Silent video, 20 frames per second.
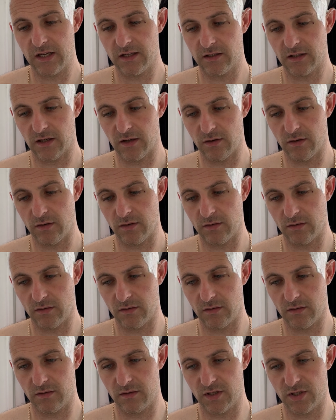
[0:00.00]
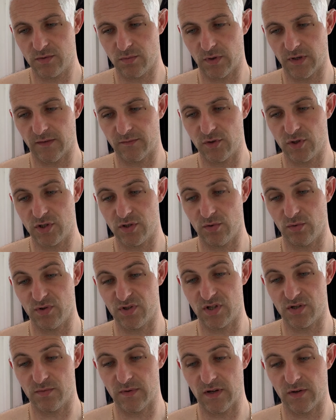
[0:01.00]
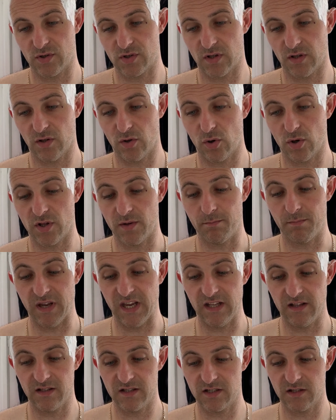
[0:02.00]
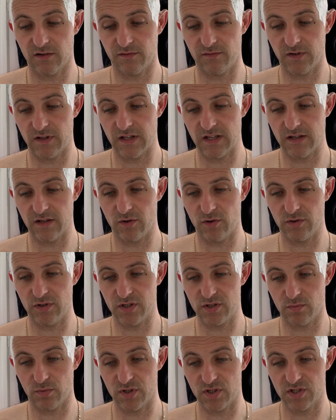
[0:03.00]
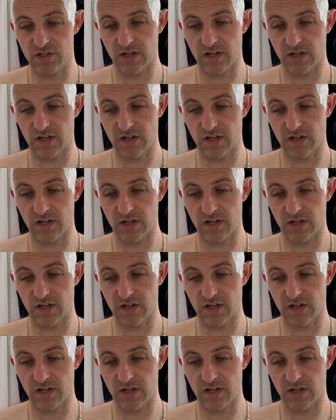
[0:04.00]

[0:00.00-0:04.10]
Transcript: Now this one I've just noticed as well, so a lot of the paint and stuff like that on this one's